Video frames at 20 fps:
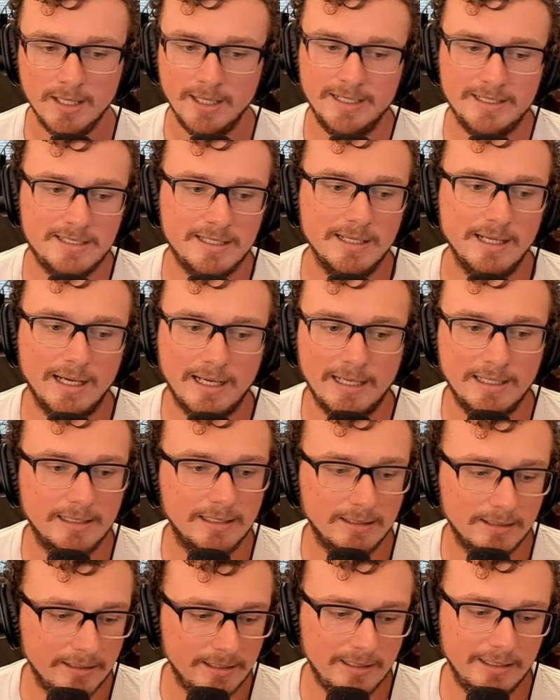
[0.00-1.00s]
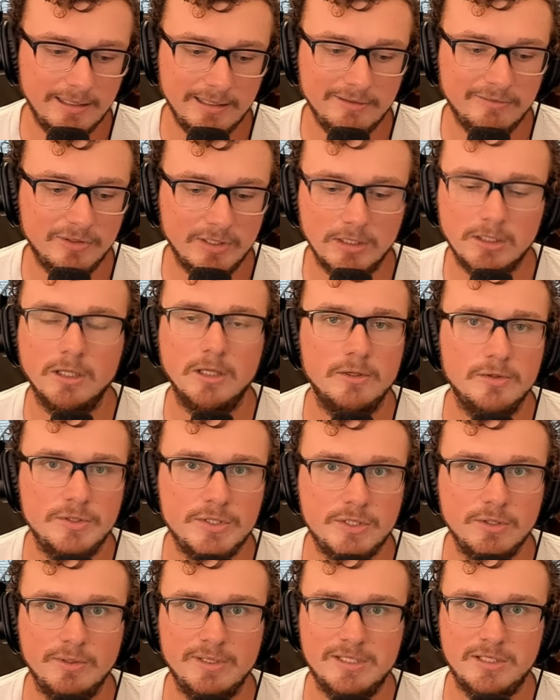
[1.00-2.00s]
It's not even
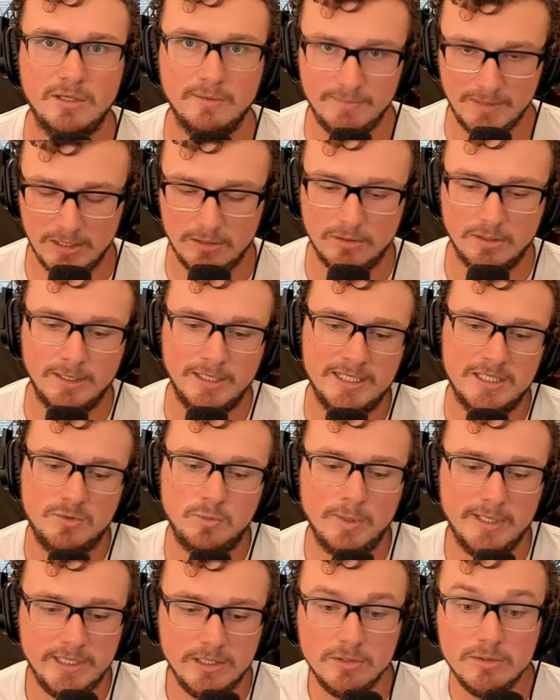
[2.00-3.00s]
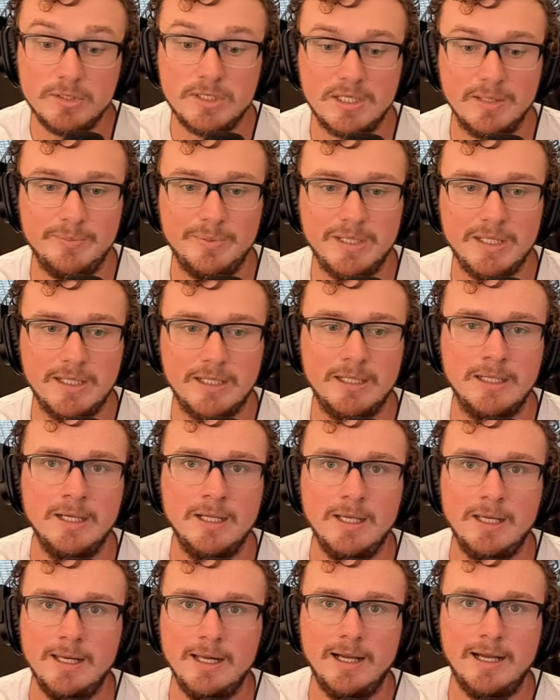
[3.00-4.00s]
close to as communal as we used to be
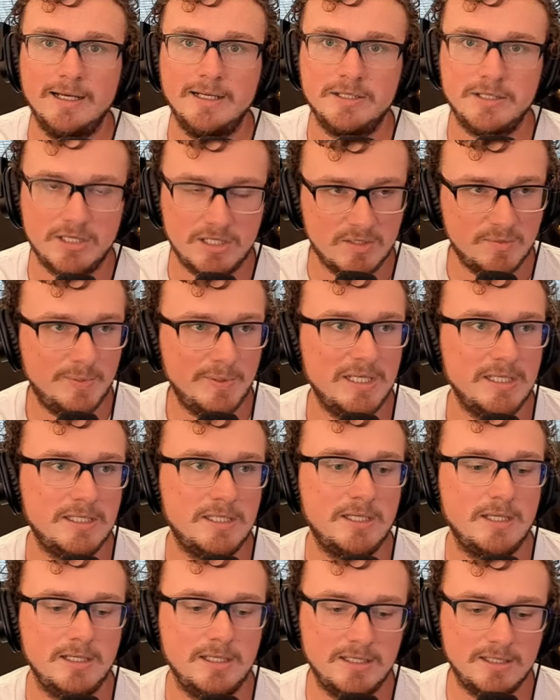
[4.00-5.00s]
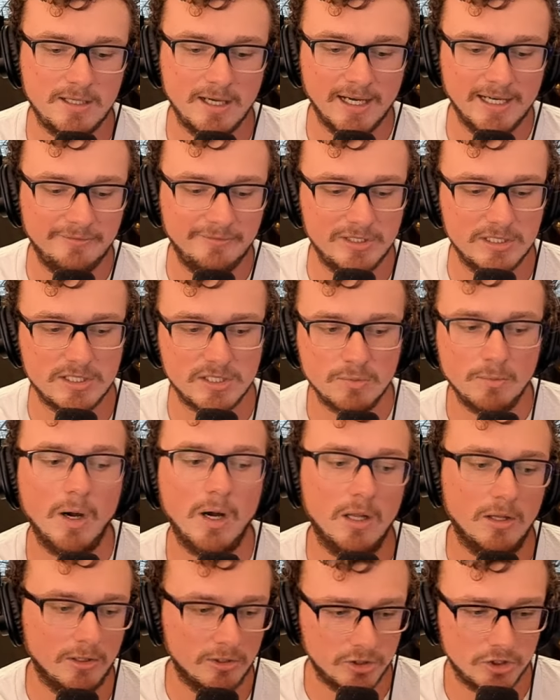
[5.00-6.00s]
as a species, kind of in
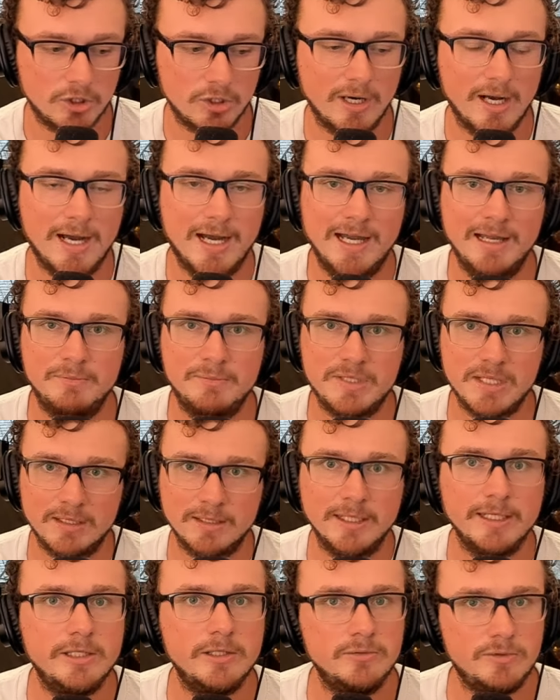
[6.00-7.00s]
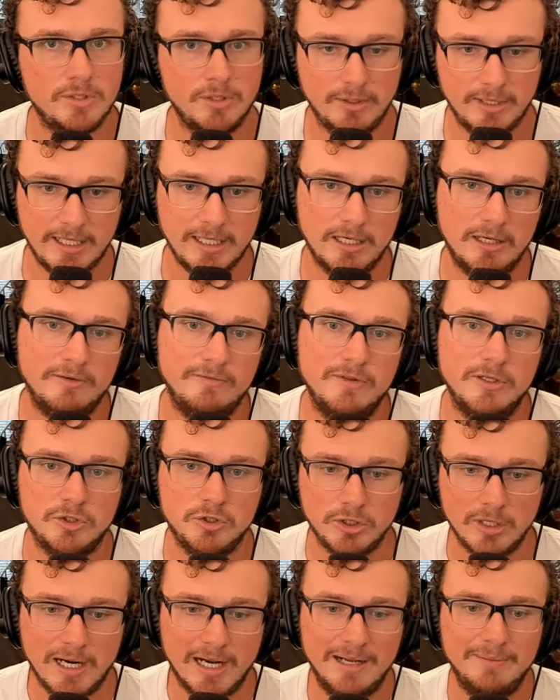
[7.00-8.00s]
smaller tribes, and like you took care of the
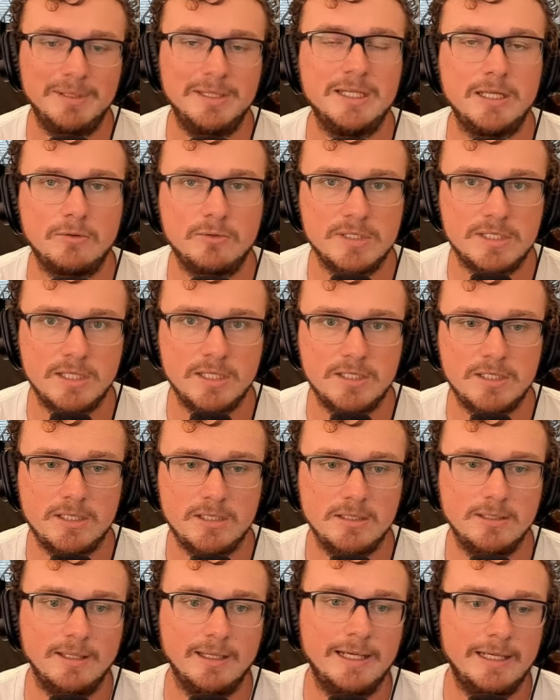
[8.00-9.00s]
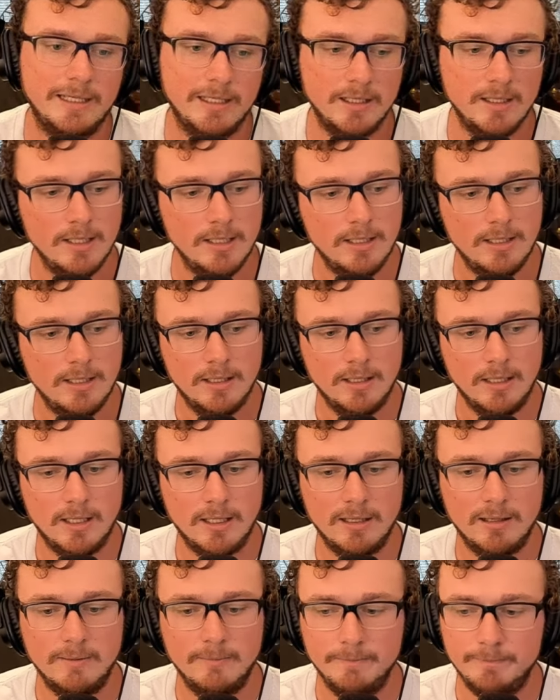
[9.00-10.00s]
tribe, and there was this like
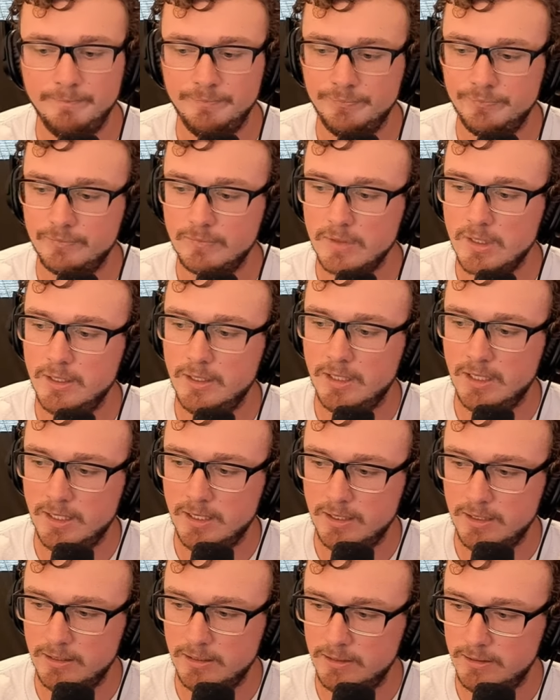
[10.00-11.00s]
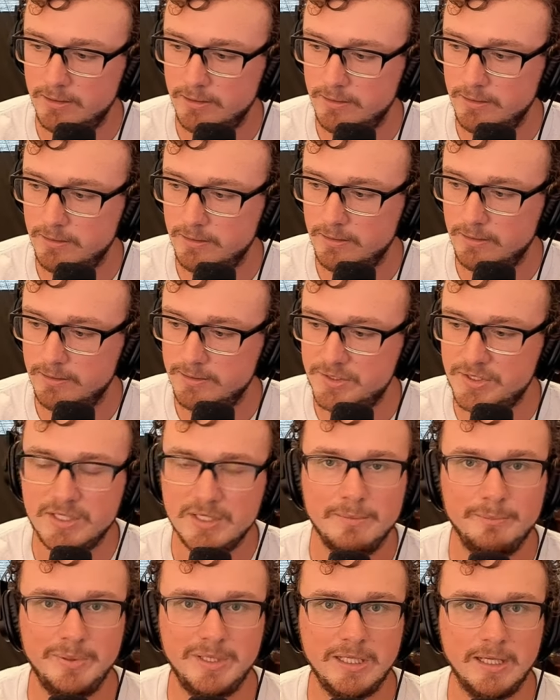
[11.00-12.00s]
um, uh,
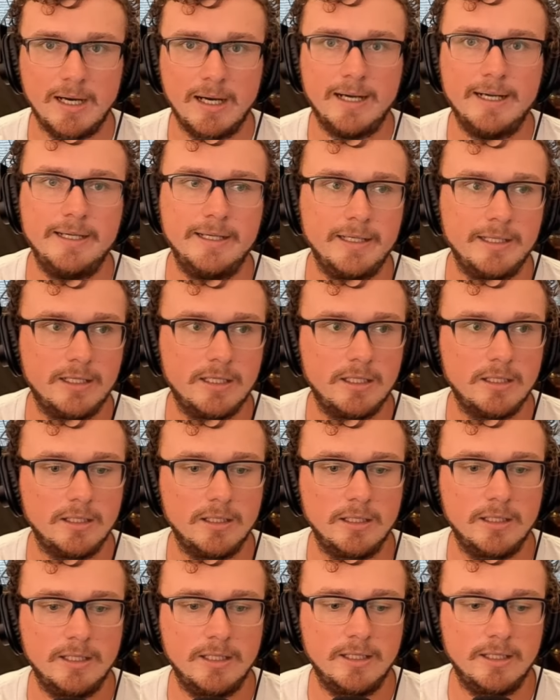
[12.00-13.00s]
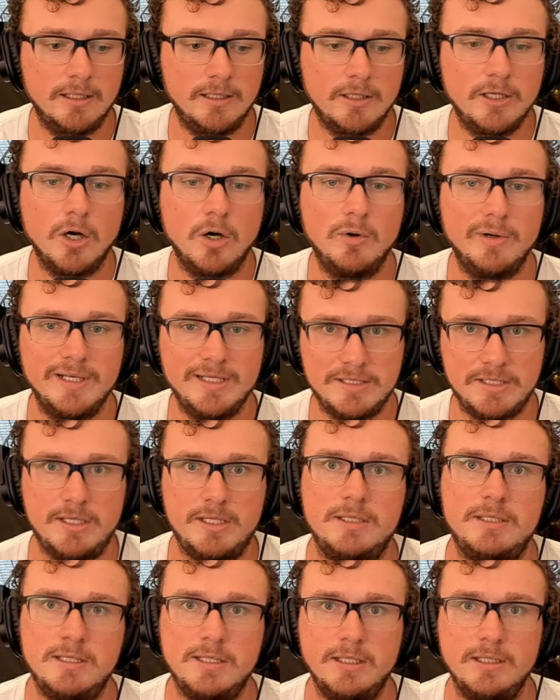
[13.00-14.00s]
symbiotic uh,
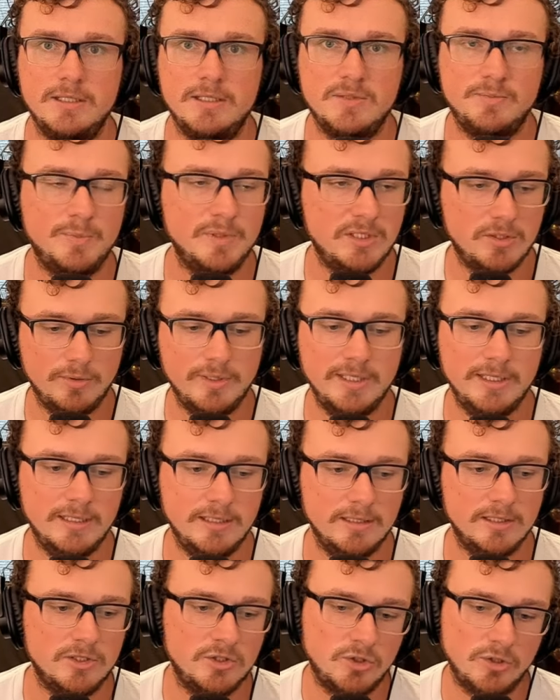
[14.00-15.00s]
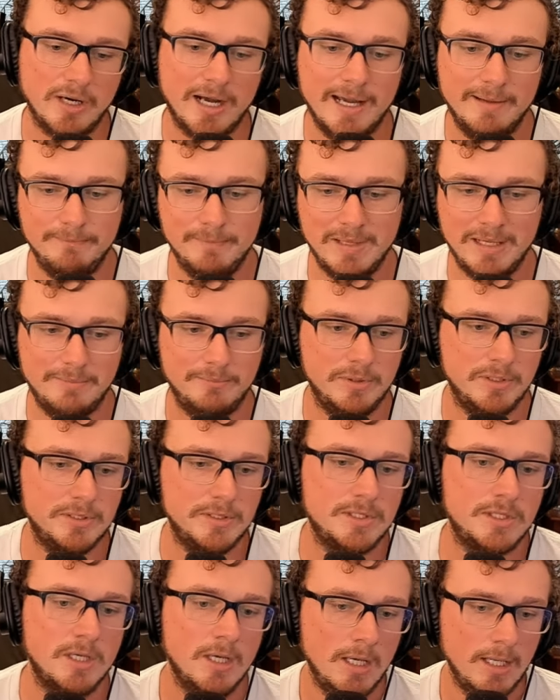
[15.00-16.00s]
coexistence between the tribe
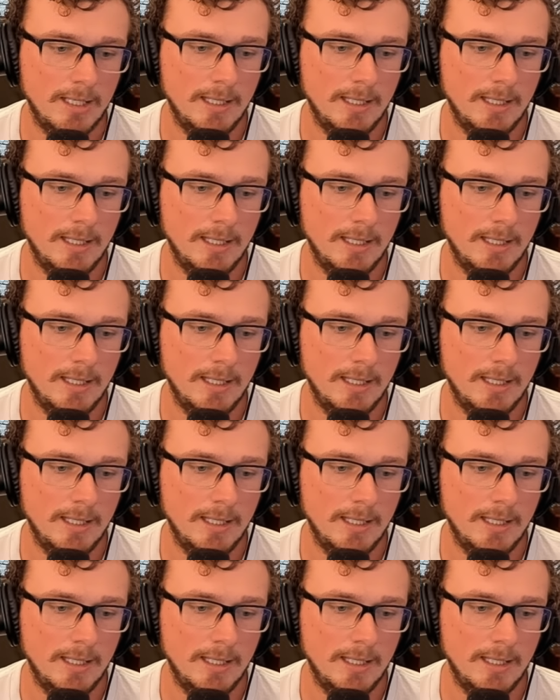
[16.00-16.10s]
members.